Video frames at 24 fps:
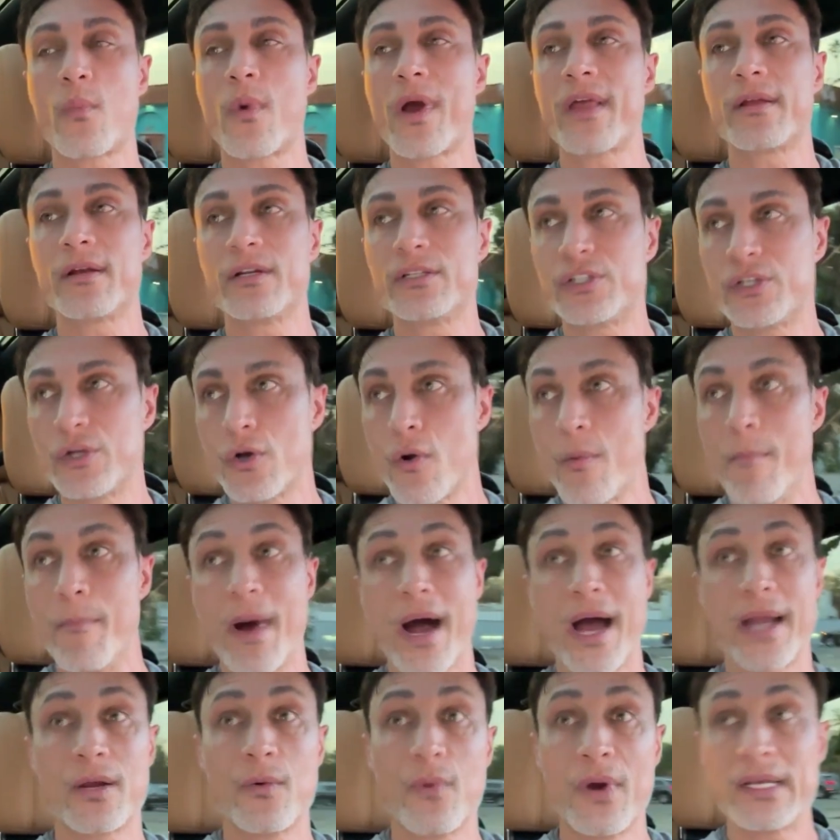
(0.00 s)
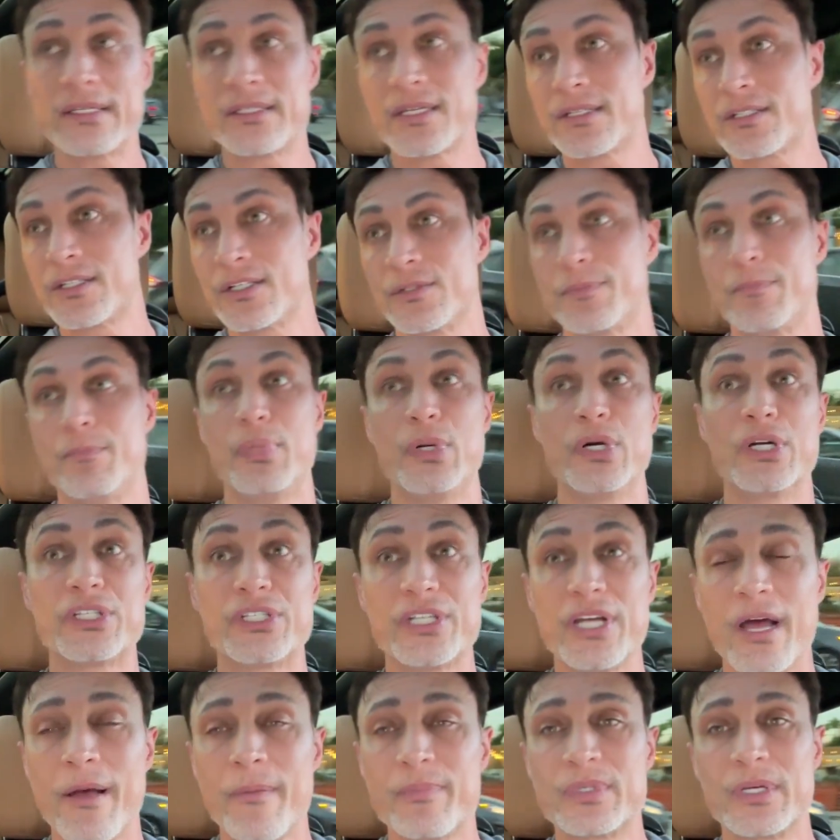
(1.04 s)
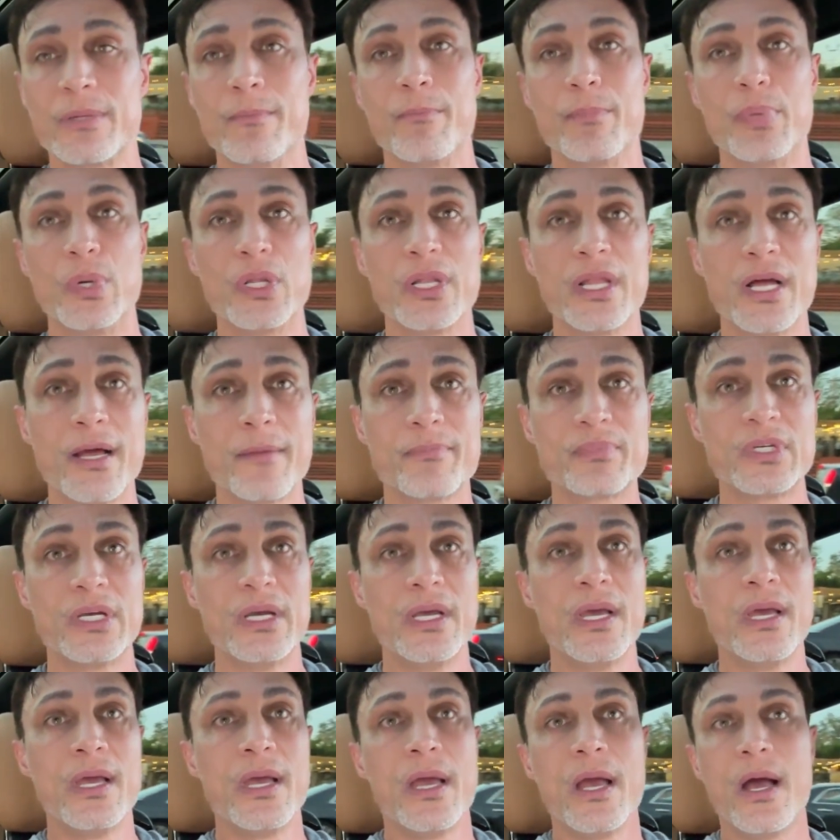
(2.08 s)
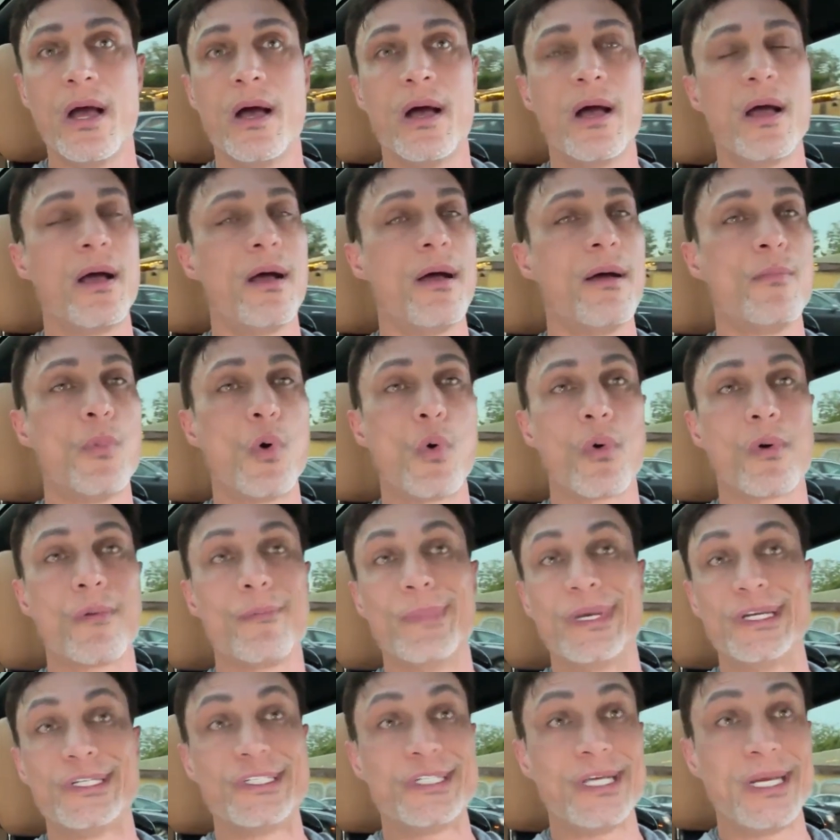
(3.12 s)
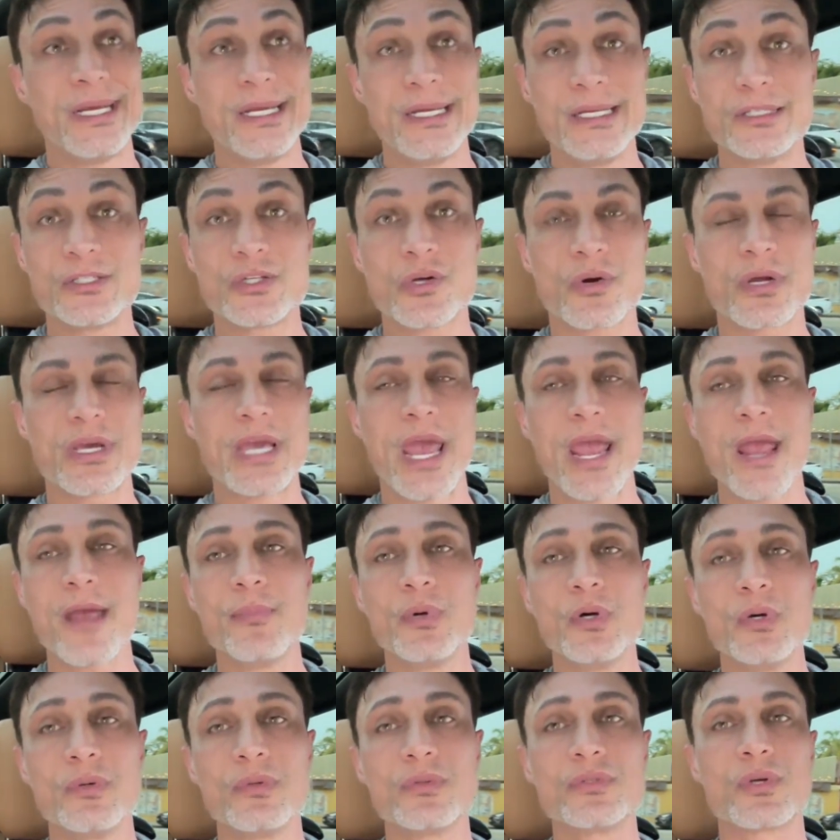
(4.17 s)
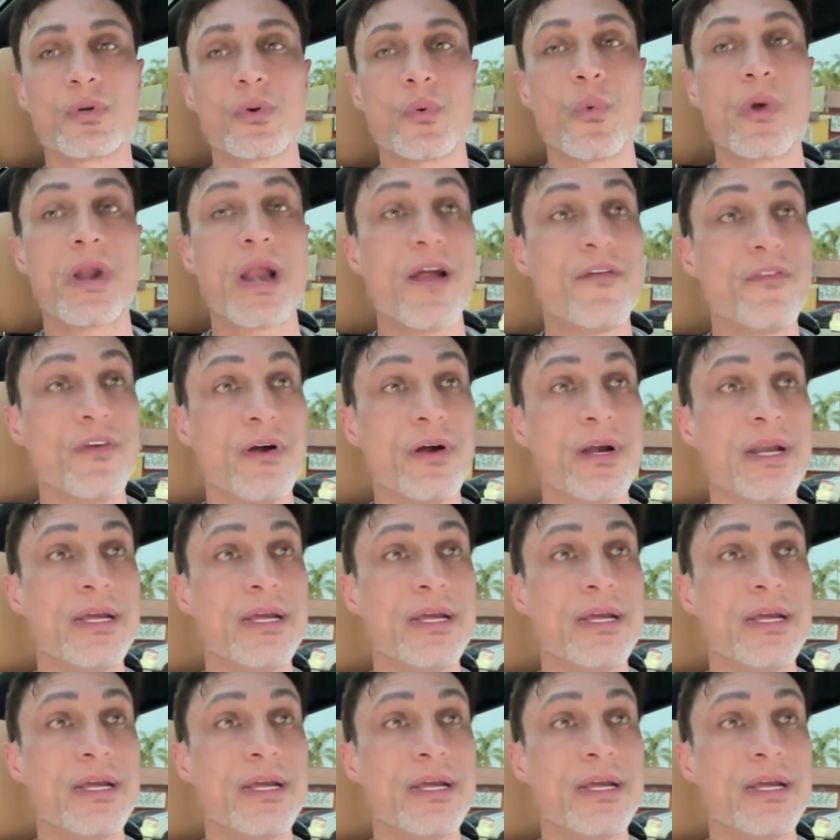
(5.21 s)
whether it's your own body weight, such as push-ups and pull-ups, um, or machines or cables or whatever it